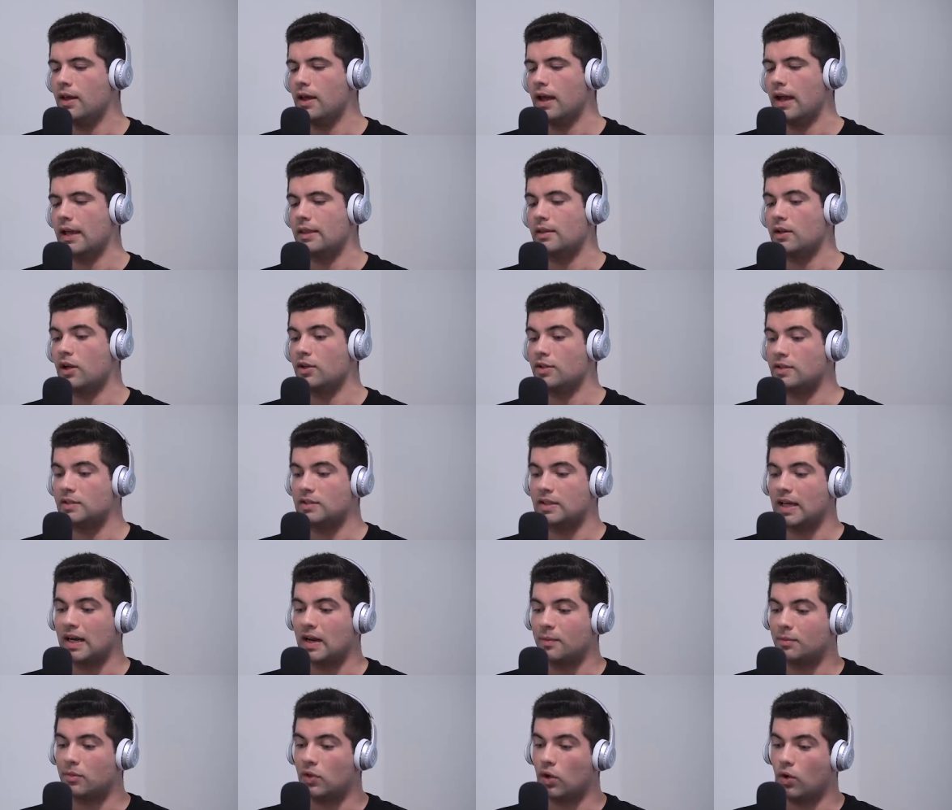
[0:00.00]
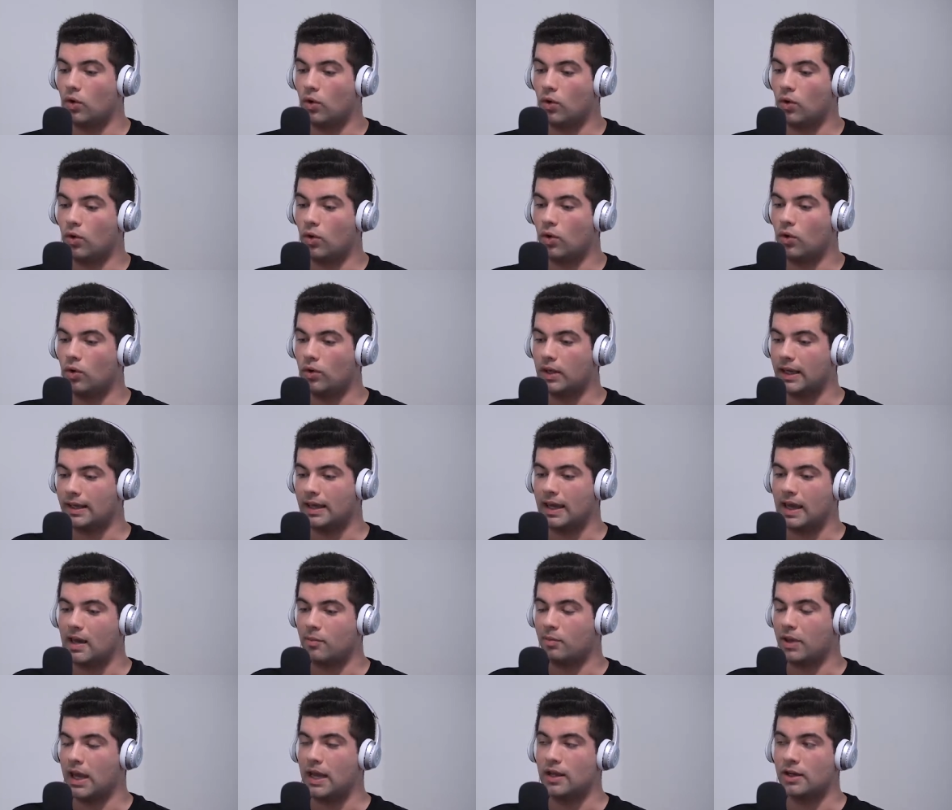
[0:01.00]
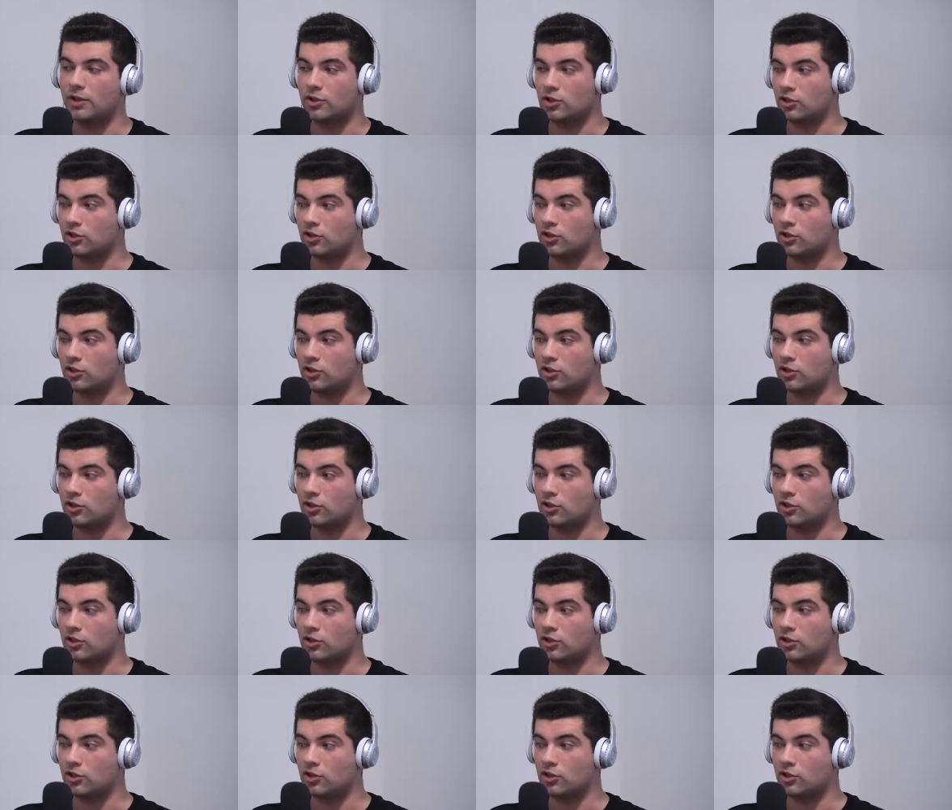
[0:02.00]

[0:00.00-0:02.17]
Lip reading: and then I'll set up the whole like campaign and